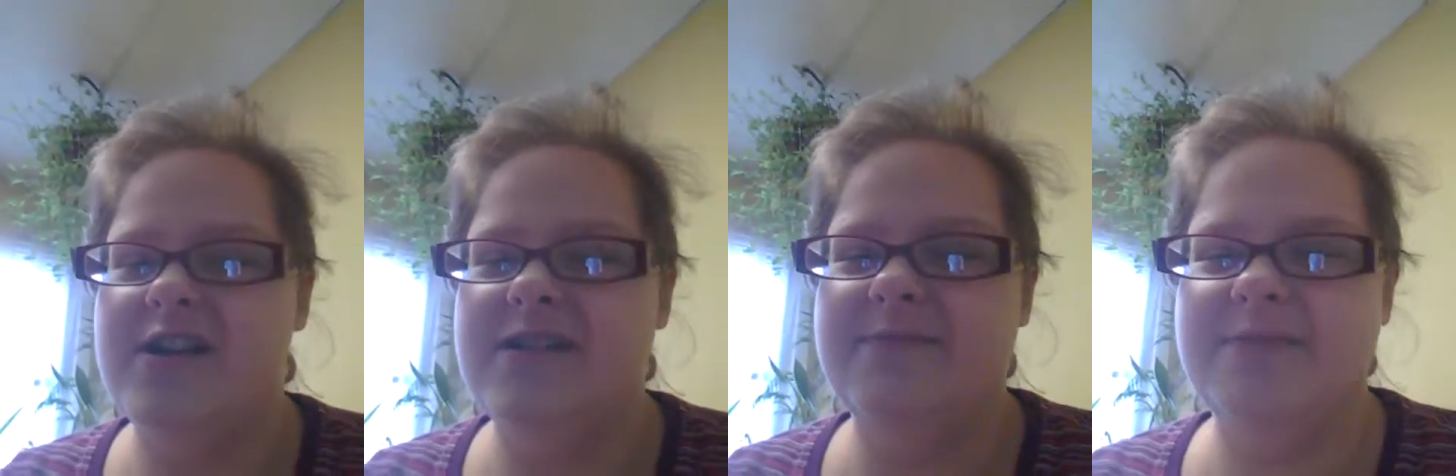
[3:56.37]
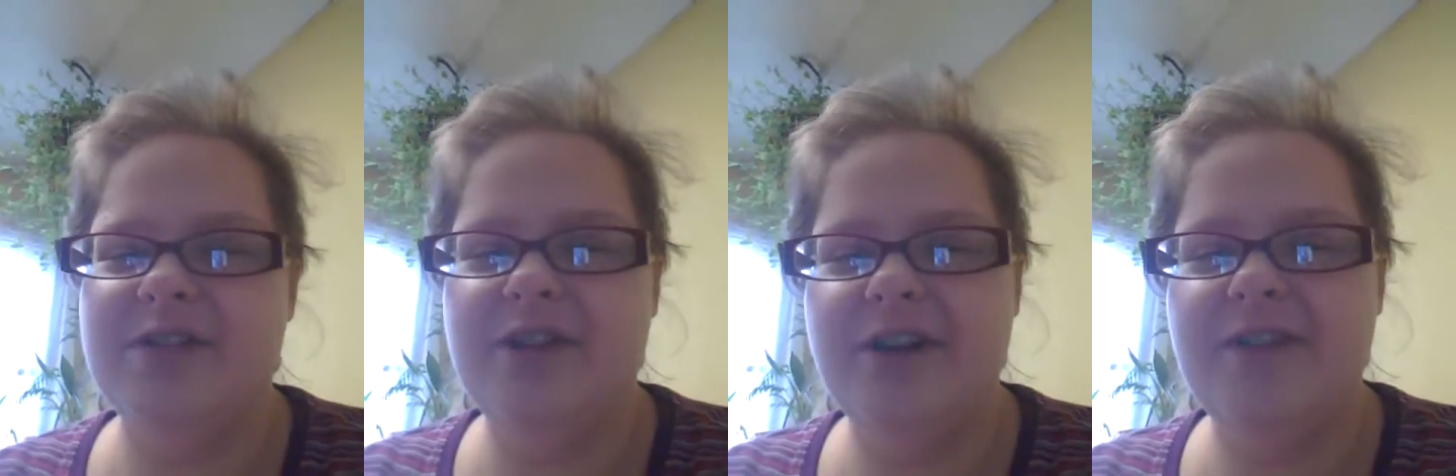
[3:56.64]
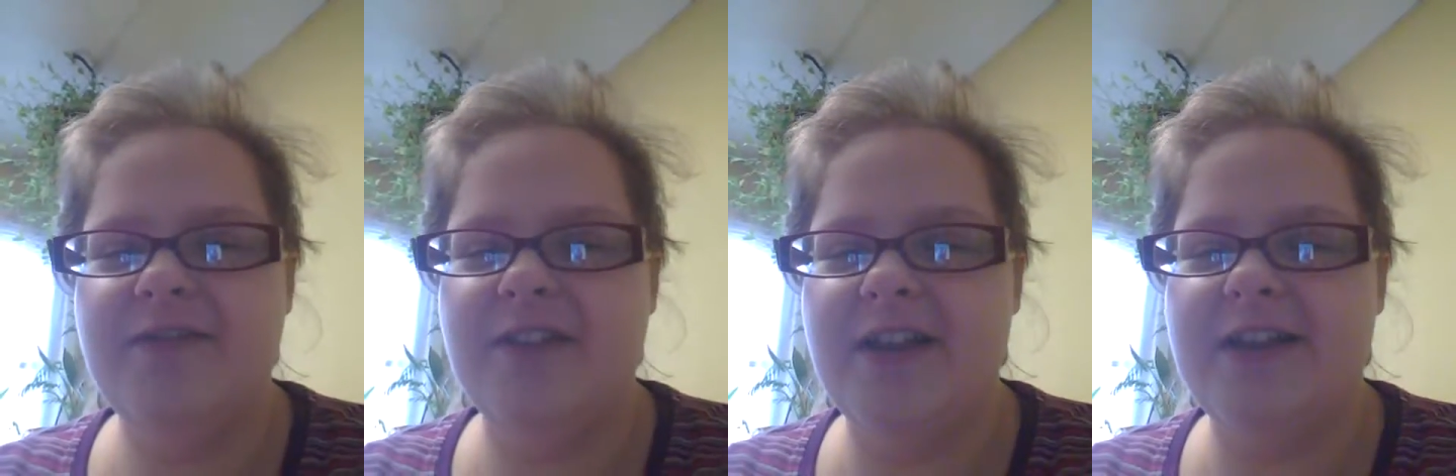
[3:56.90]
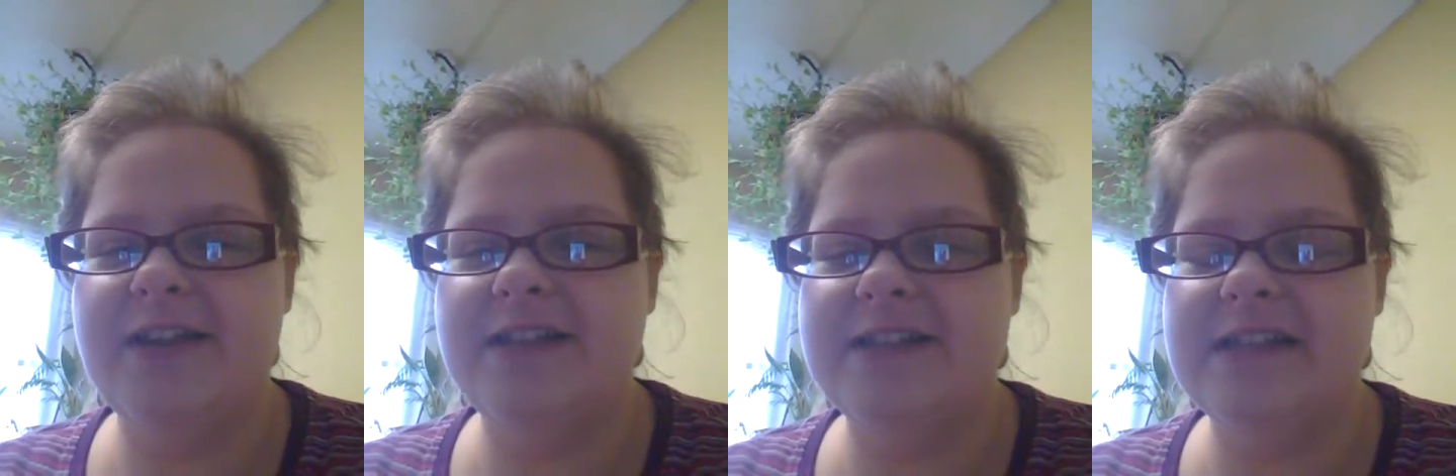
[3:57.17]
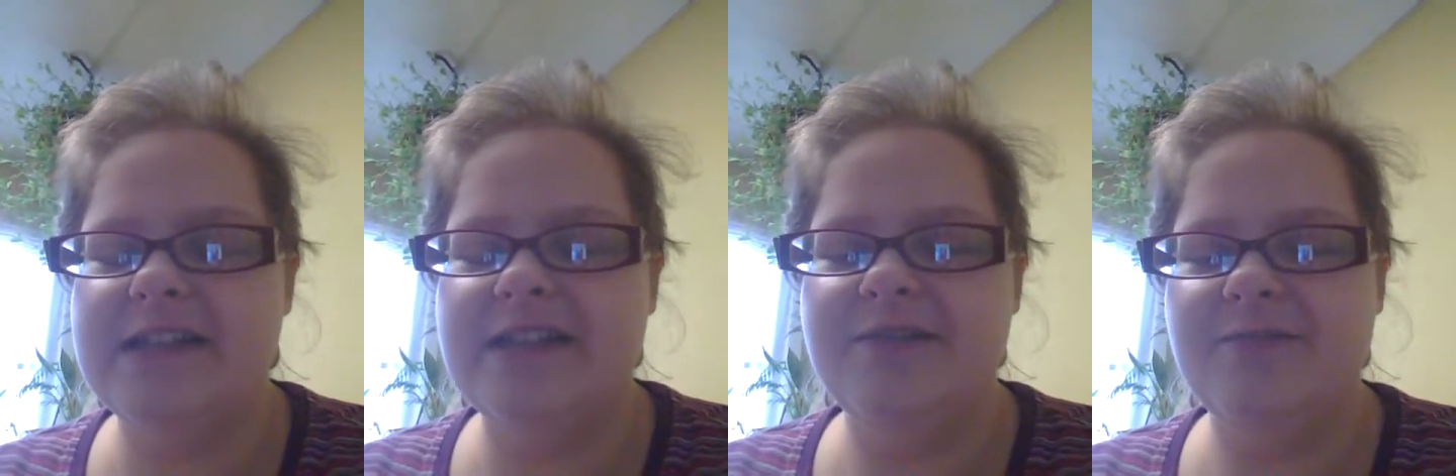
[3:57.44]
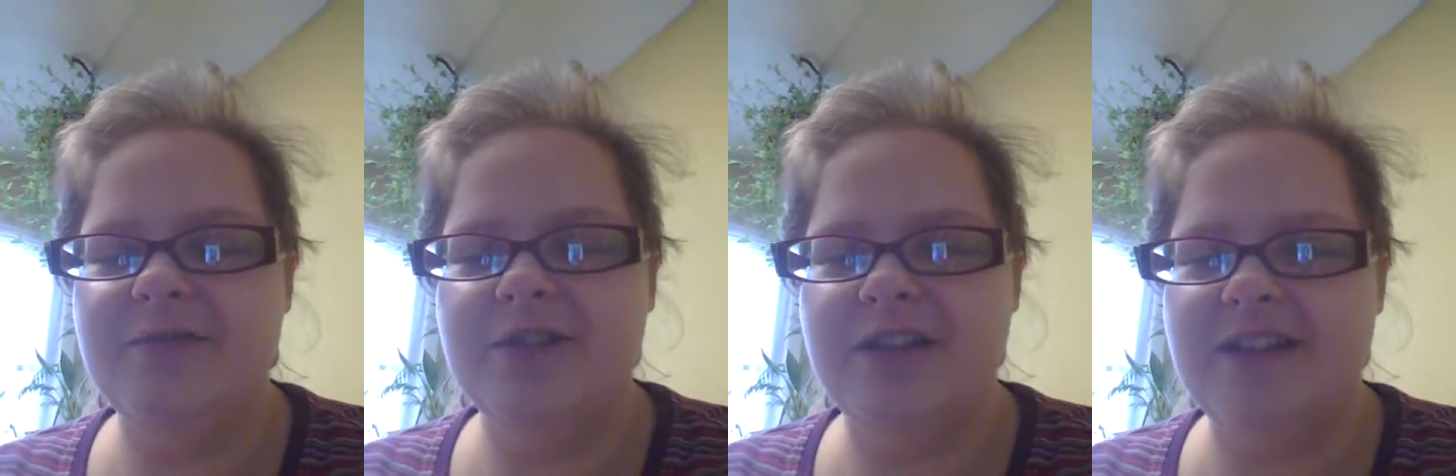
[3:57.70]
I'm sorry if like it's
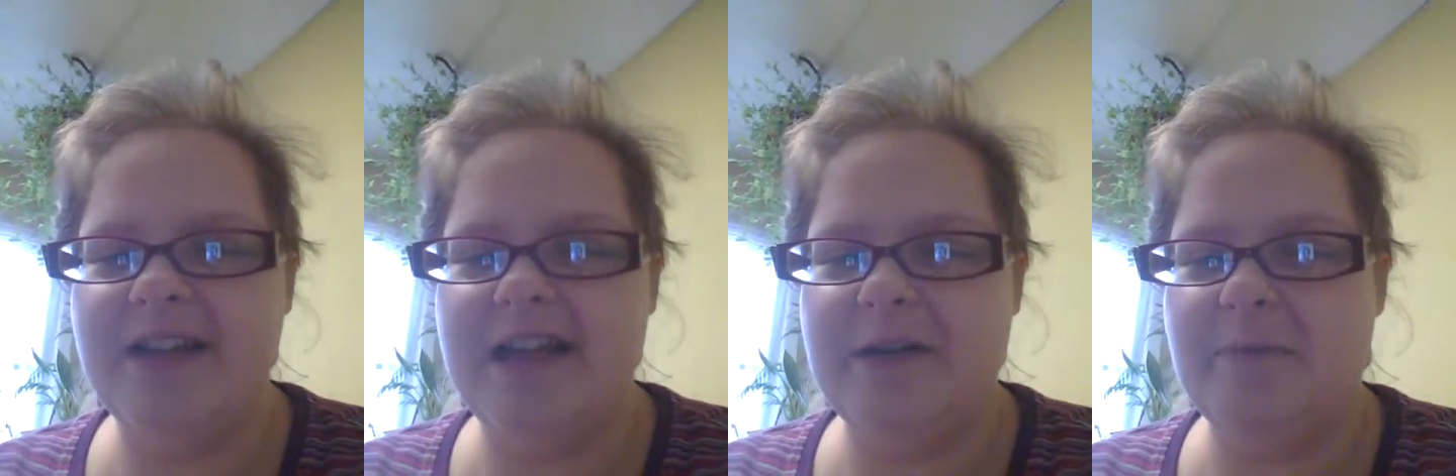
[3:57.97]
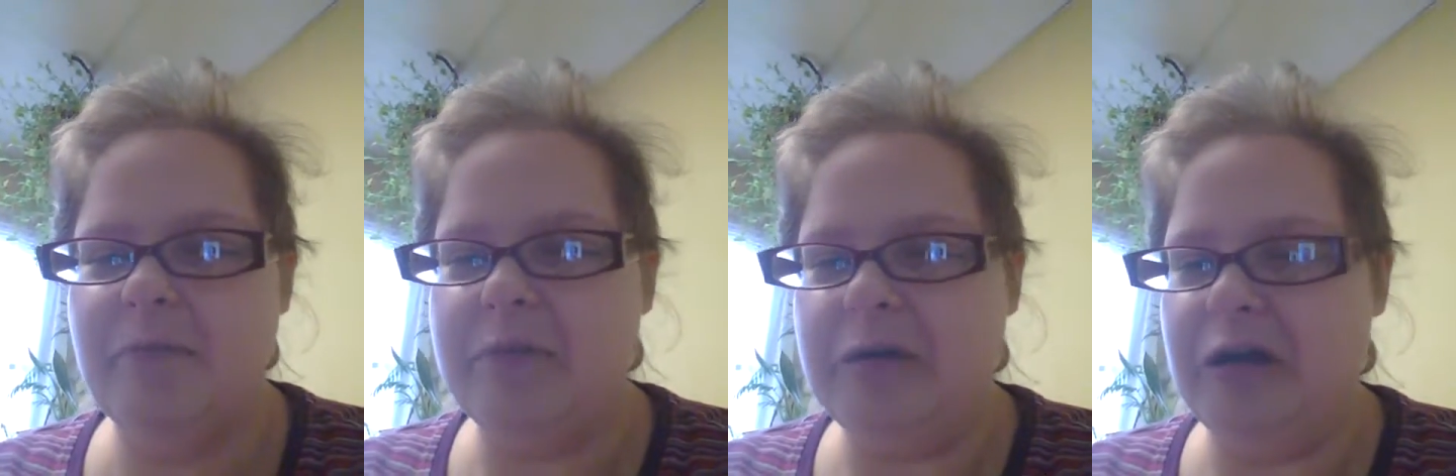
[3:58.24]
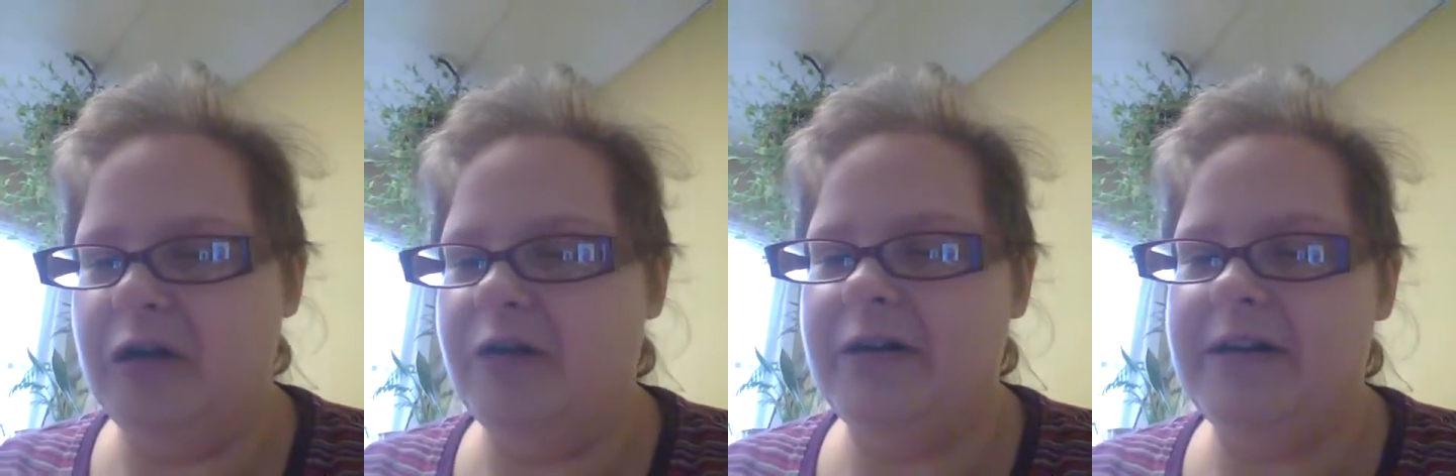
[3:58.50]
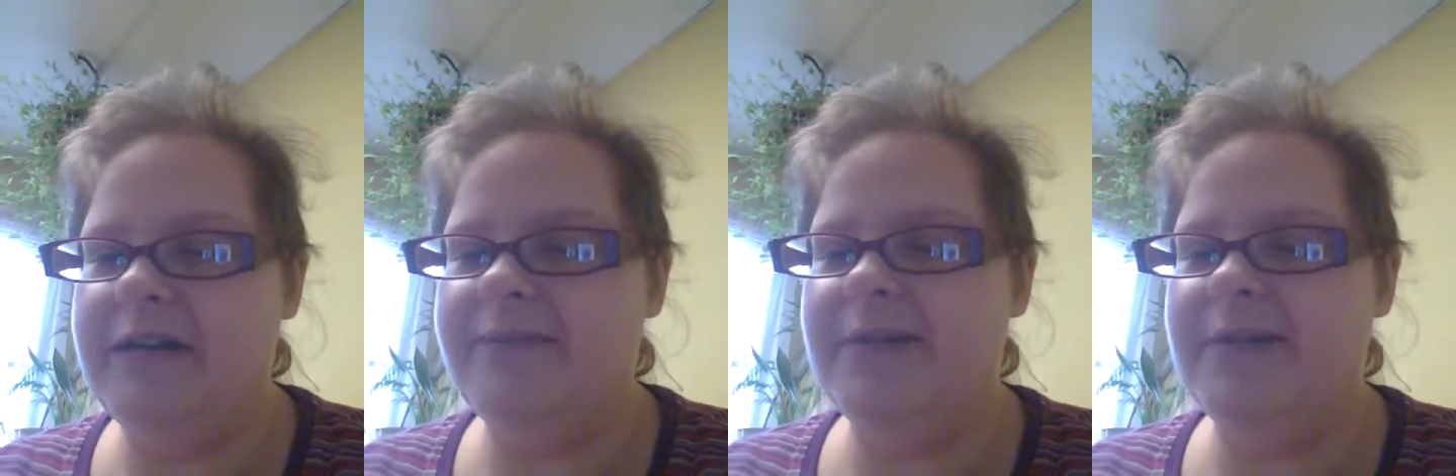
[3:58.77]
getting really like blurry